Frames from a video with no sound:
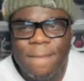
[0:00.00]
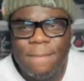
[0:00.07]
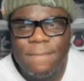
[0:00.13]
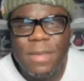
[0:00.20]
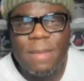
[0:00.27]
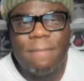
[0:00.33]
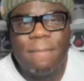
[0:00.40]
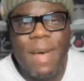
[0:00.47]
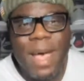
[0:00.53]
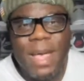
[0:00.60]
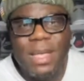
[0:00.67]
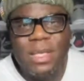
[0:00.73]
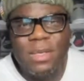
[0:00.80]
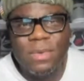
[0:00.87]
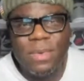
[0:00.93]
But
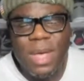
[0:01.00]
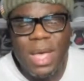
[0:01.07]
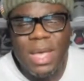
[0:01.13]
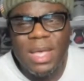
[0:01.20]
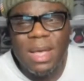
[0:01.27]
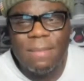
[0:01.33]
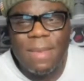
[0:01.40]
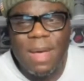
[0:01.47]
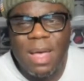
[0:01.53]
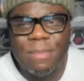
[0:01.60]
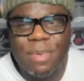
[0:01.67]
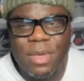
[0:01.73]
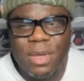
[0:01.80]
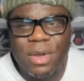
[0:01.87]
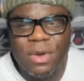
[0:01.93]
mind you, I got my
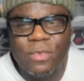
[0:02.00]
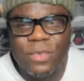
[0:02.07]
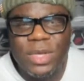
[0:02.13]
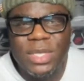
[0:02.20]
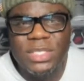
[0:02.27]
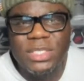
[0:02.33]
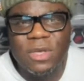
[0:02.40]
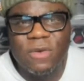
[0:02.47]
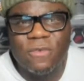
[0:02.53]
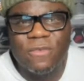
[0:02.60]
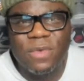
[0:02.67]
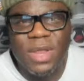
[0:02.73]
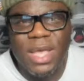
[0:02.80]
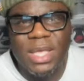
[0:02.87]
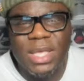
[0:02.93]
pair retail
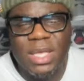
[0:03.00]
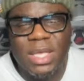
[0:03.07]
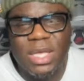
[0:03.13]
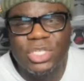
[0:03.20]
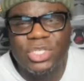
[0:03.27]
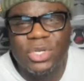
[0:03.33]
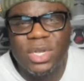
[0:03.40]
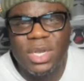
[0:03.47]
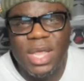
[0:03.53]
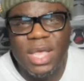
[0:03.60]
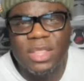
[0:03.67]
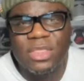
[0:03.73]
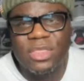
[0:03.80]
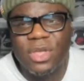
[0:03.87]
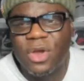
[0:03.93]
for like a hundred and like
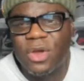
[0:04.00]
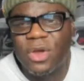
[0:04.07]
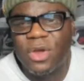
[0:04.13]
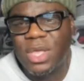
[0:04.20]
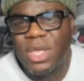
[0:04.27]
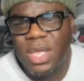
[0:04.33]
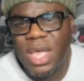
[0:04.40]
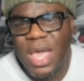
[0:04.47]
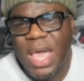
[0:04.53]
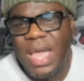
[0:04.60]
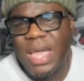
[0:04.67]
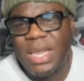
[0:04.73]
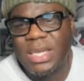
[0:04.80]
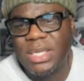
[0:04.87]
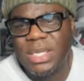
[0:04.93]

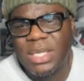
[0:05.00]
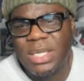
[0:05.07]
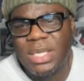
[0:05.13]
38.